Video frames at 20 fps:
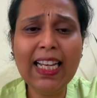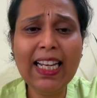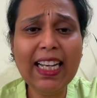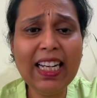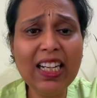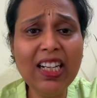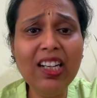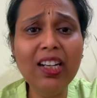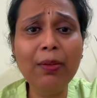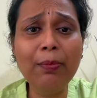
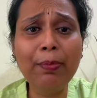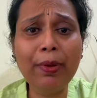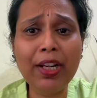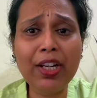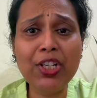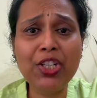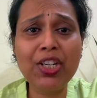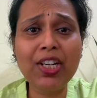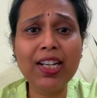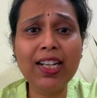In
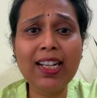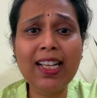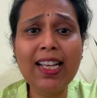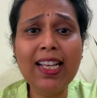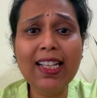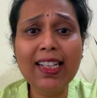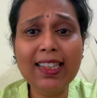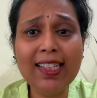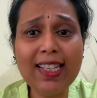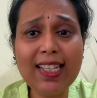depression,
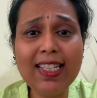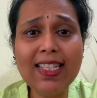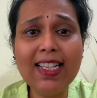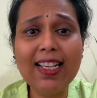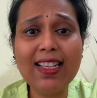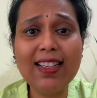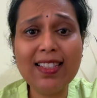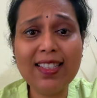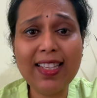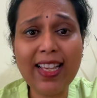this
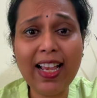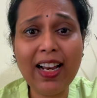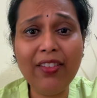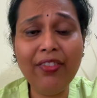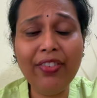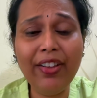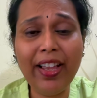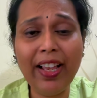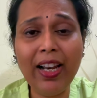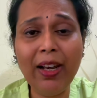
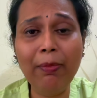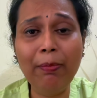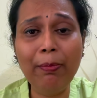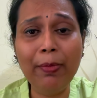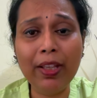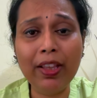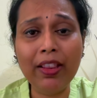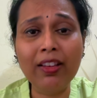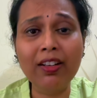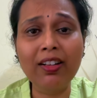self help
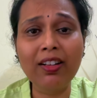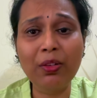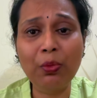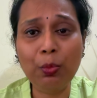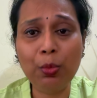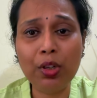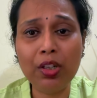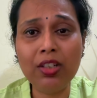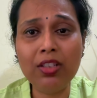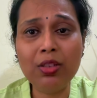
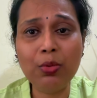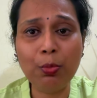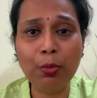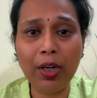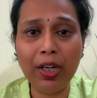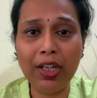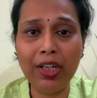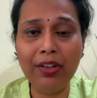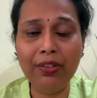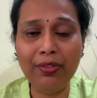method works
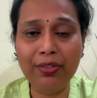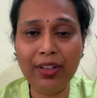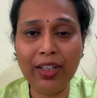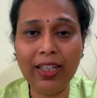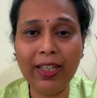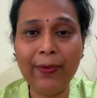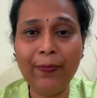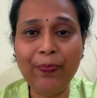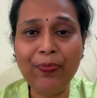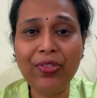
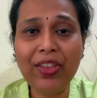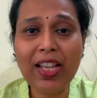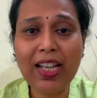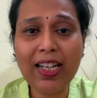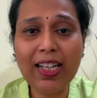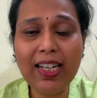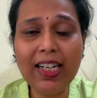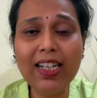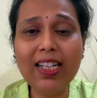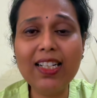wonderfully.
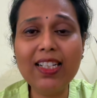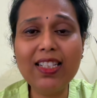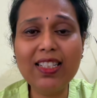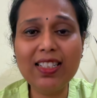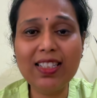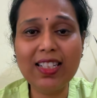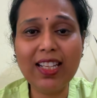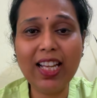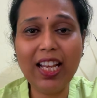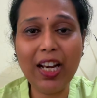Let us
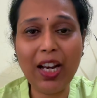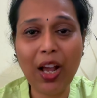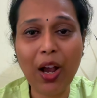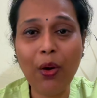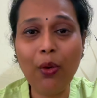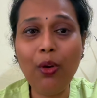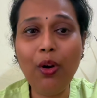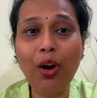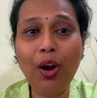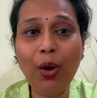see
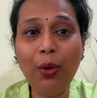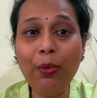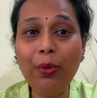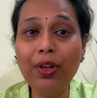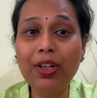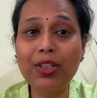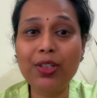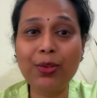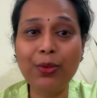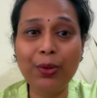now how
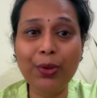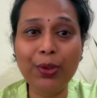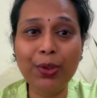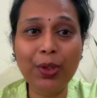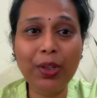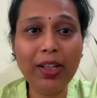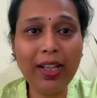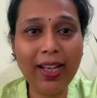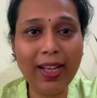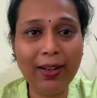it's going
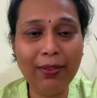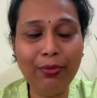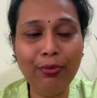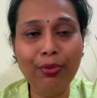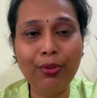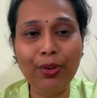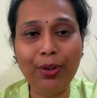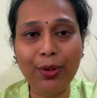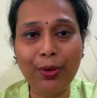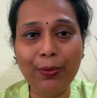to help
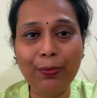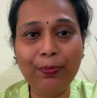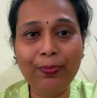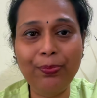for you.